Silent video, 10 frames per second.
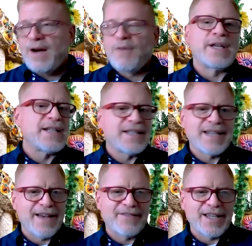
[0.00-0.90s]
we didn't
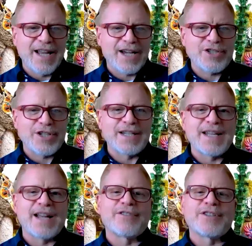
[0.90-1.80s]
have a connection in
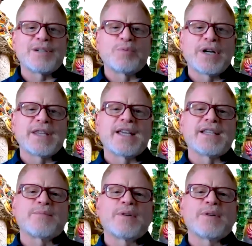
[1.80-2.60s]
Denver to bring this.